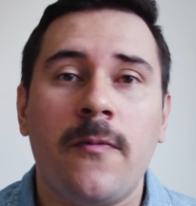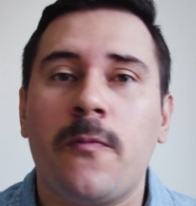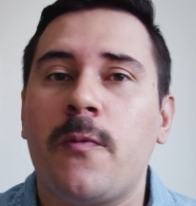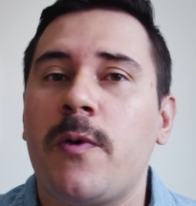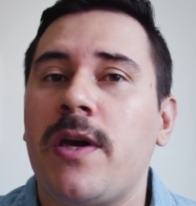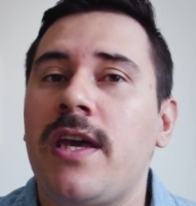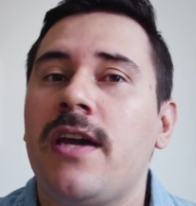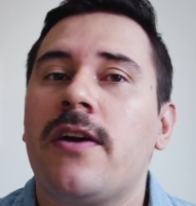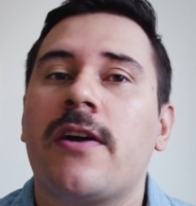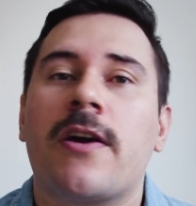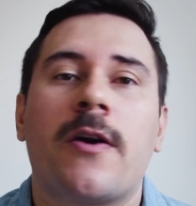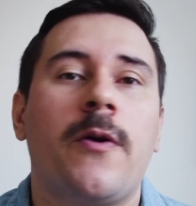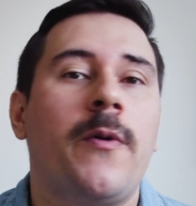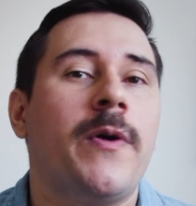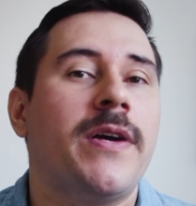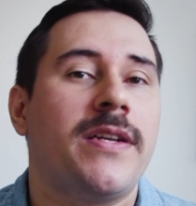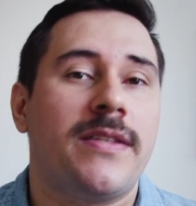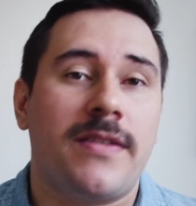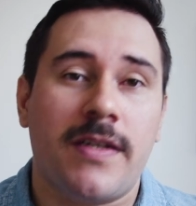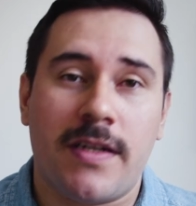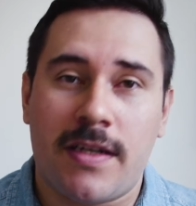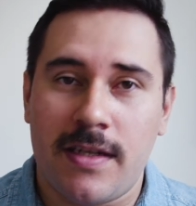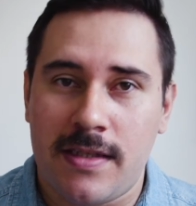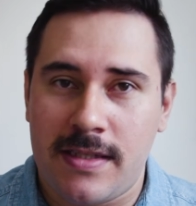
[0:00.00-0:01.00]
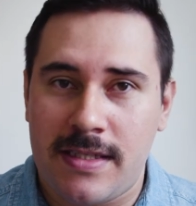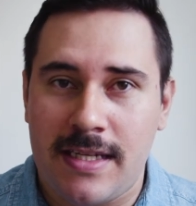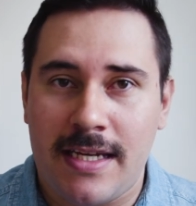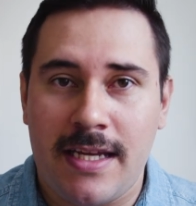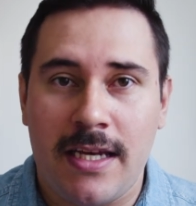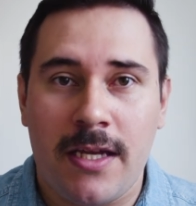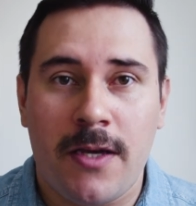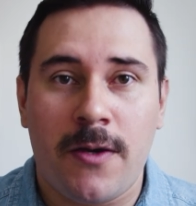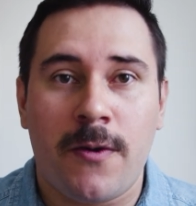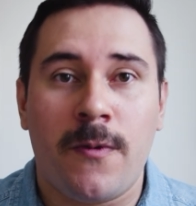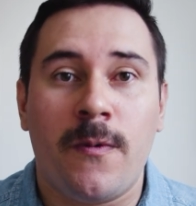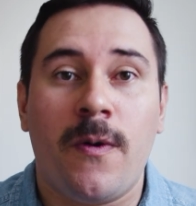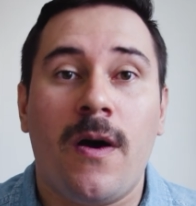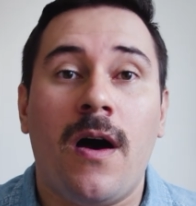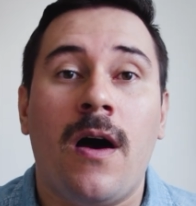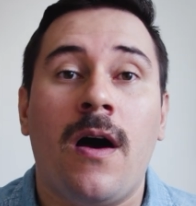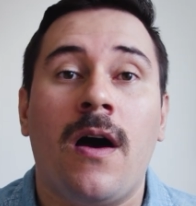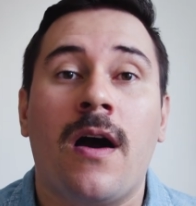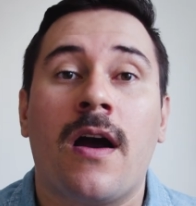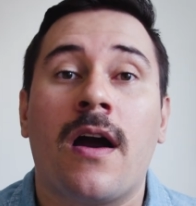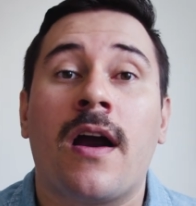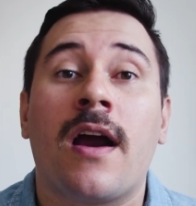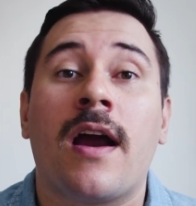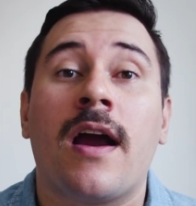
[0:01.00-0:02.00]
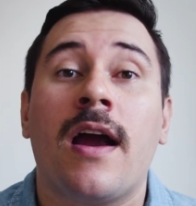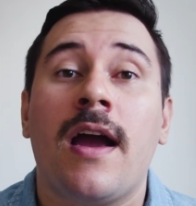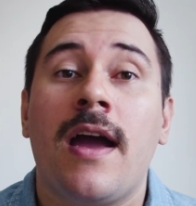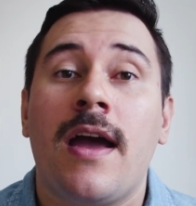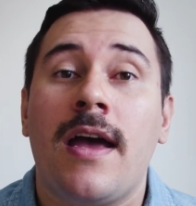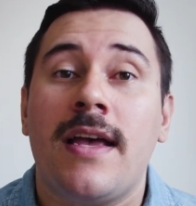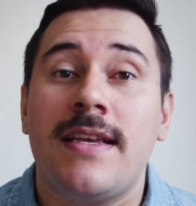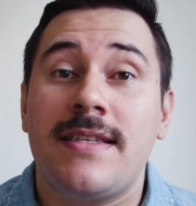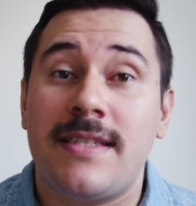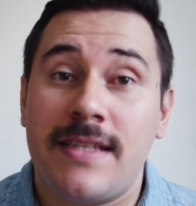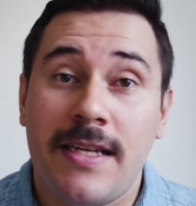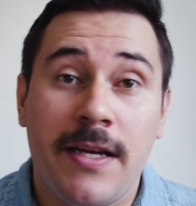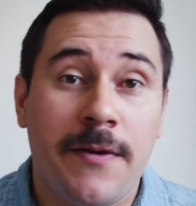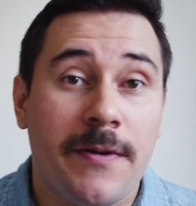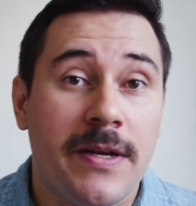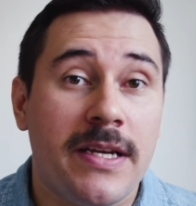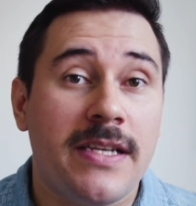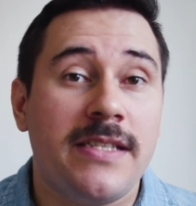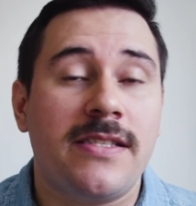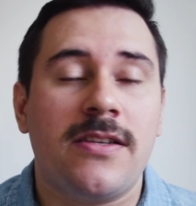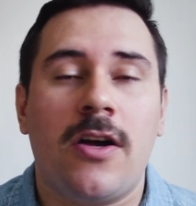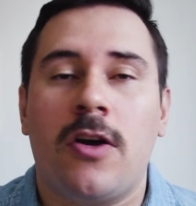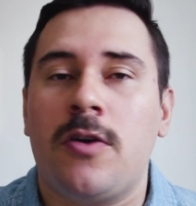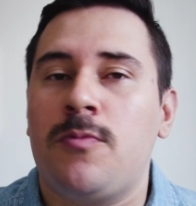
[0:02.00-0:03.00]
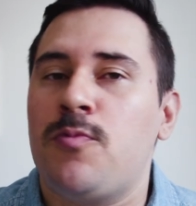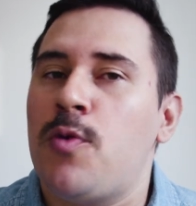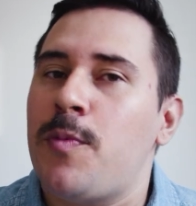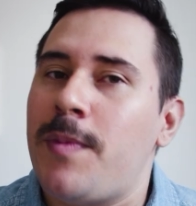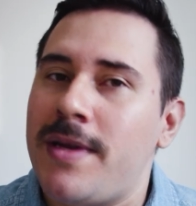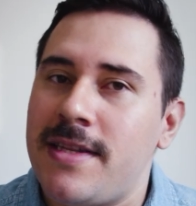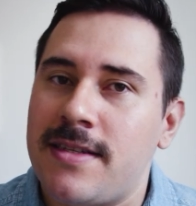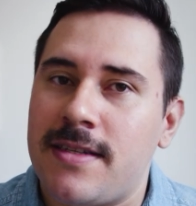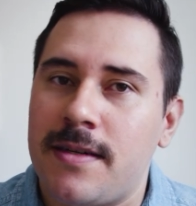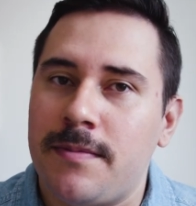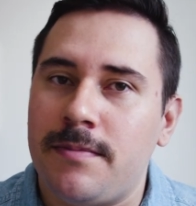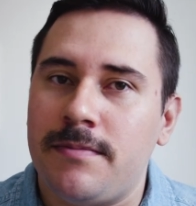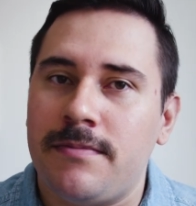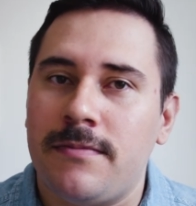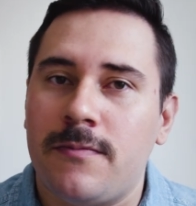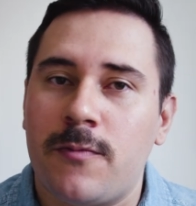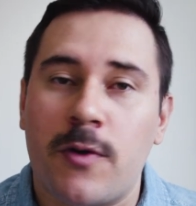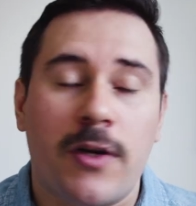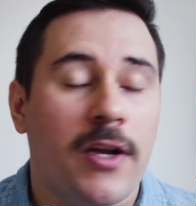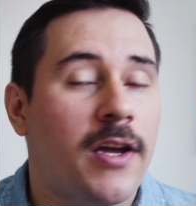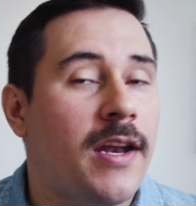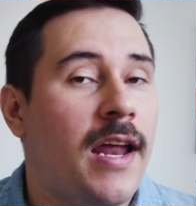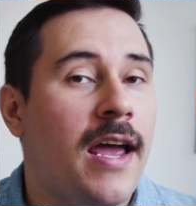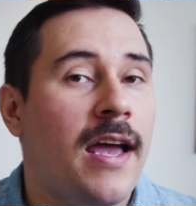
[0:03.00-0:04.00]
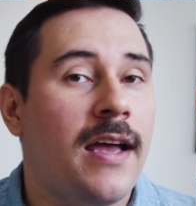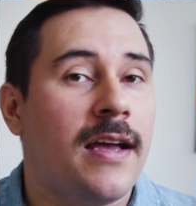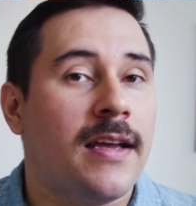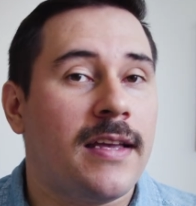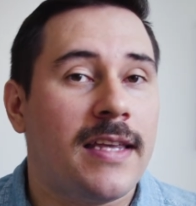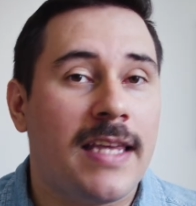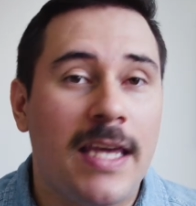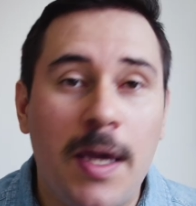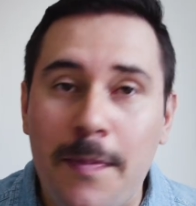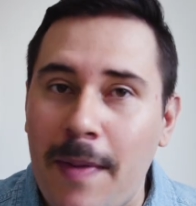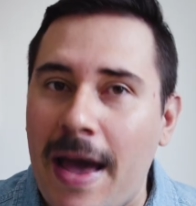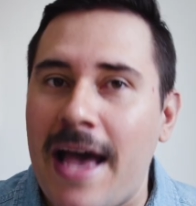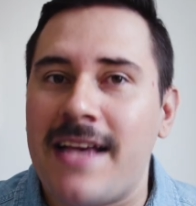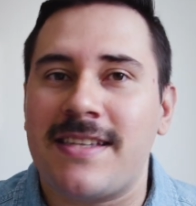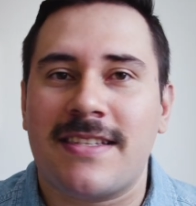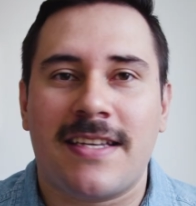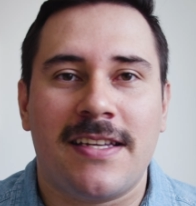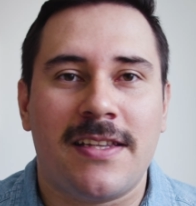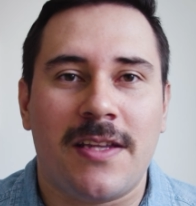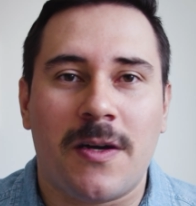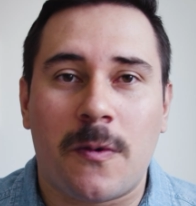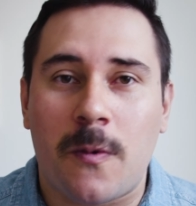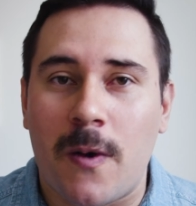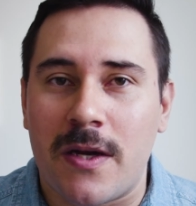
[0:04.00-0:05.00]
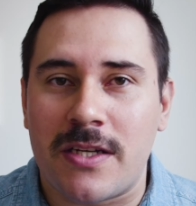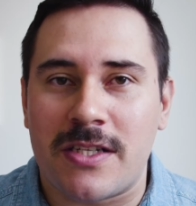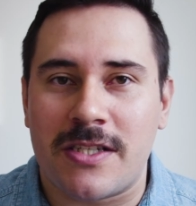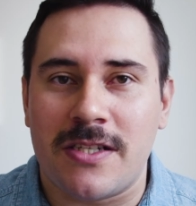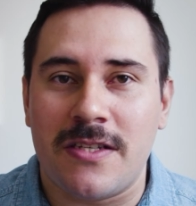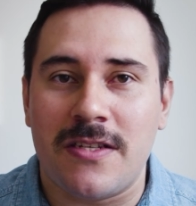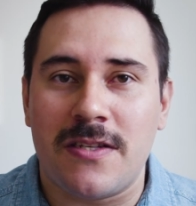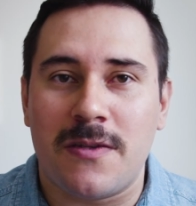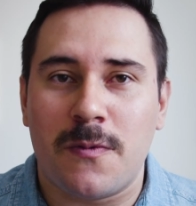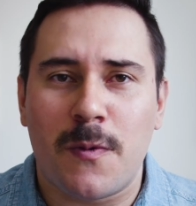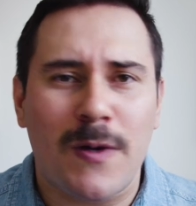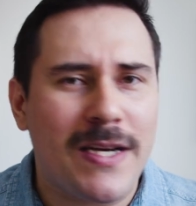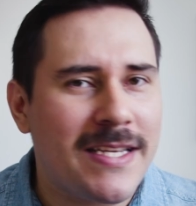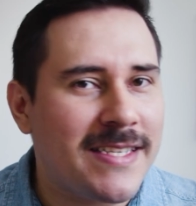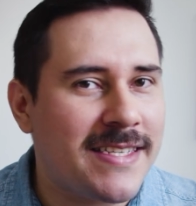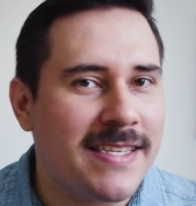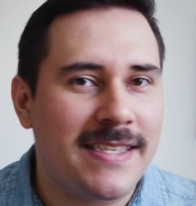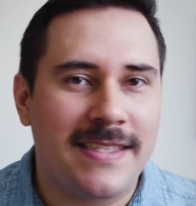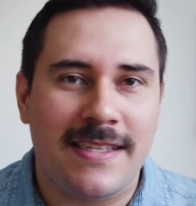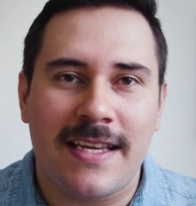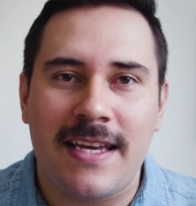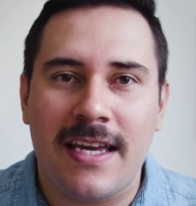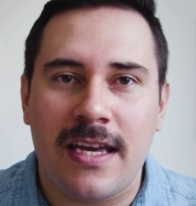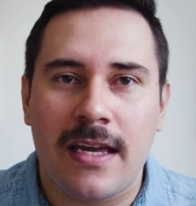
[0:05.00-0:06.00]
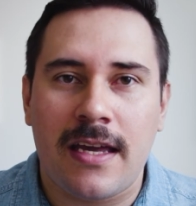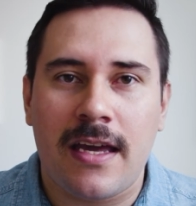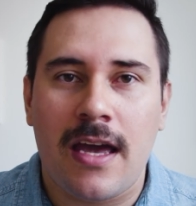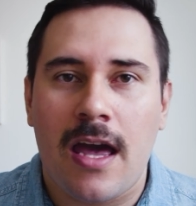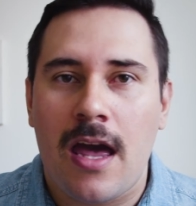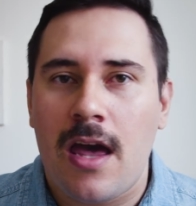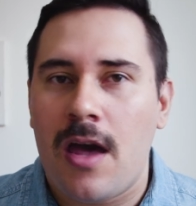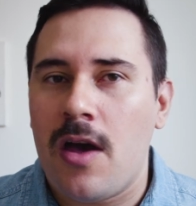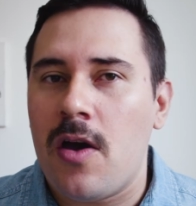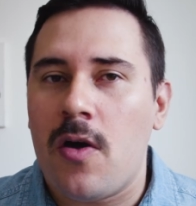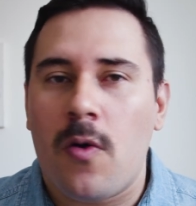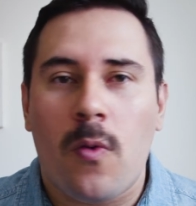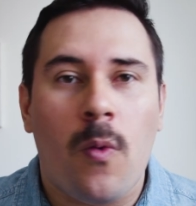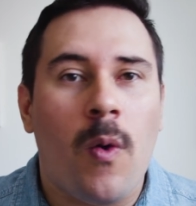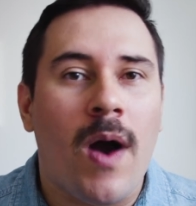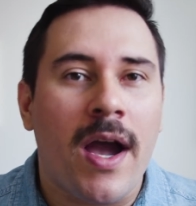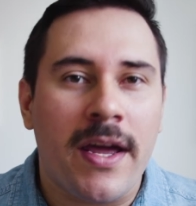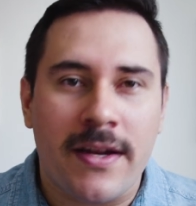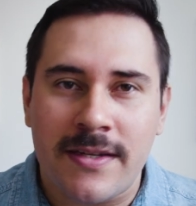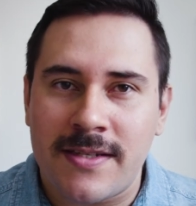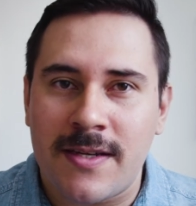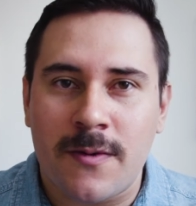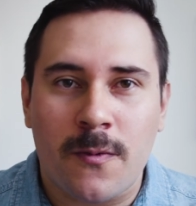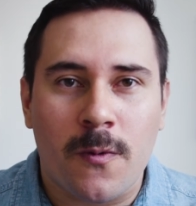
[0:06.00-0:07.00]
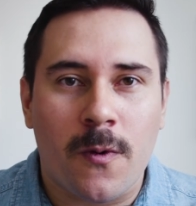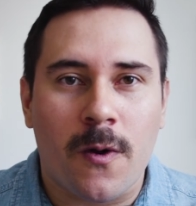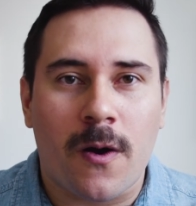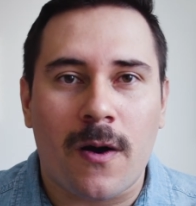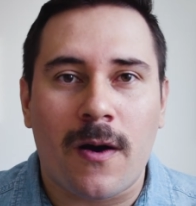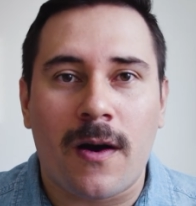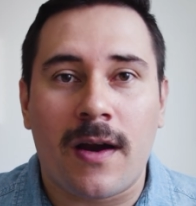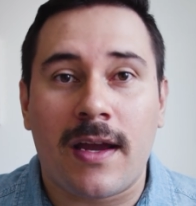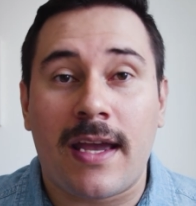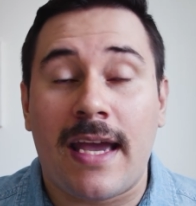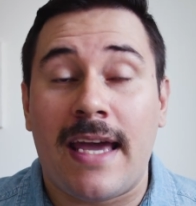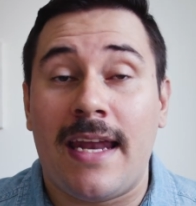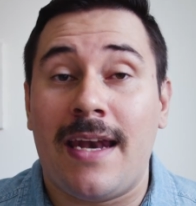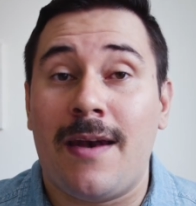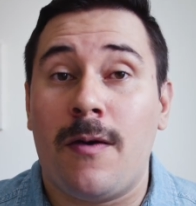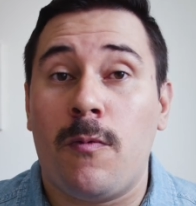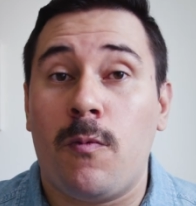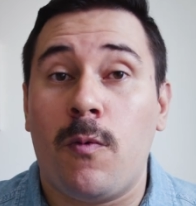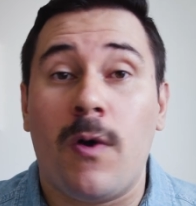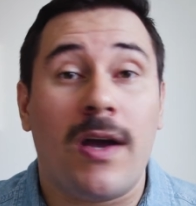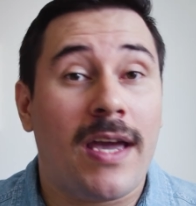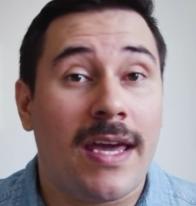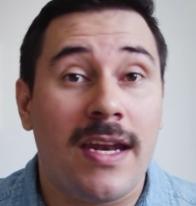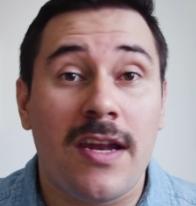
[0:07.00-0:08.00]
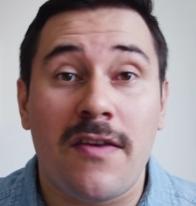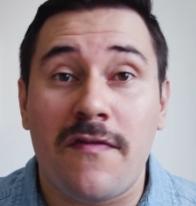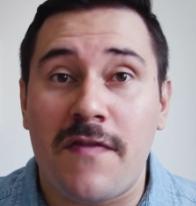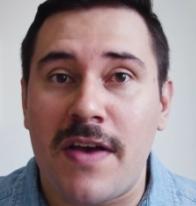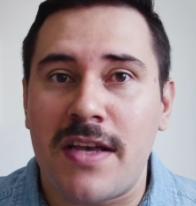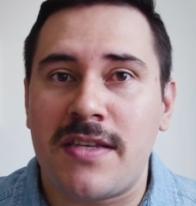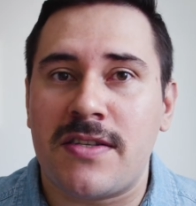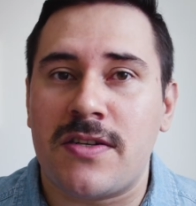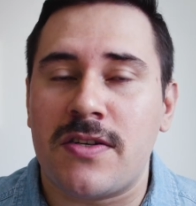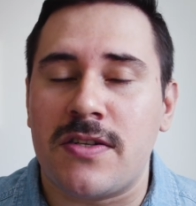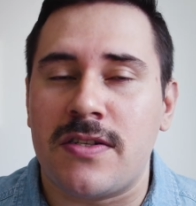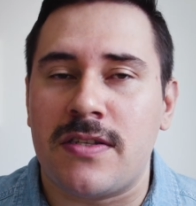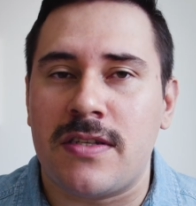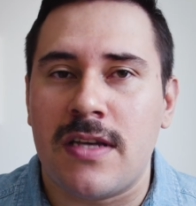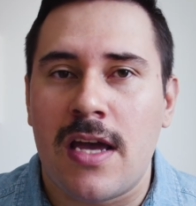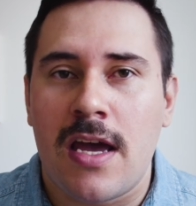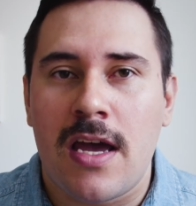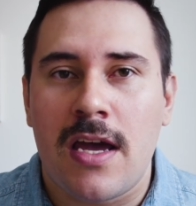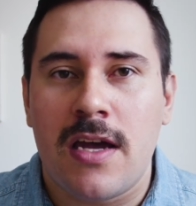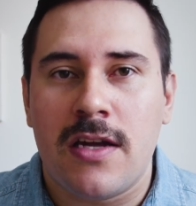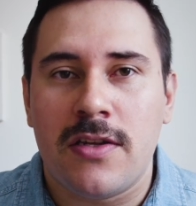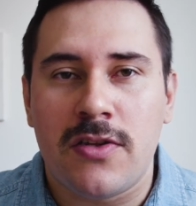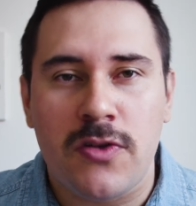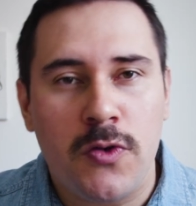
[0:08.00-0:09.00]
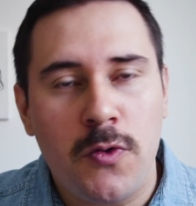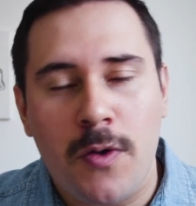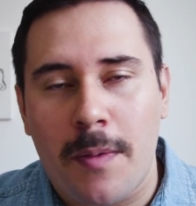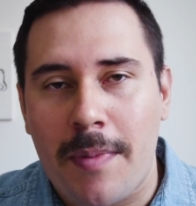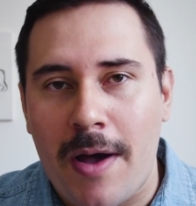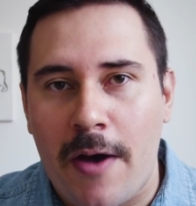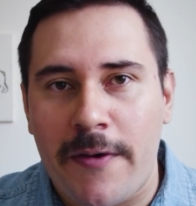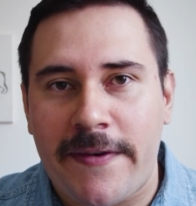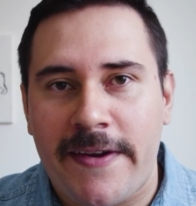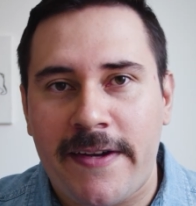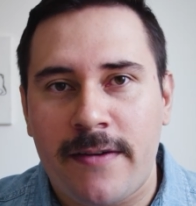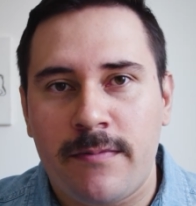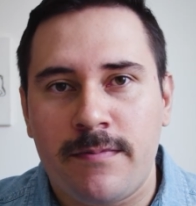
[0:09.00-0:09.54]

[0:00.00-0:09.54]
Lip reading: we are going to continue our series on momentum. We're gonna keep asking the questions. What is this thing? Why does it work? And what can investors do about it?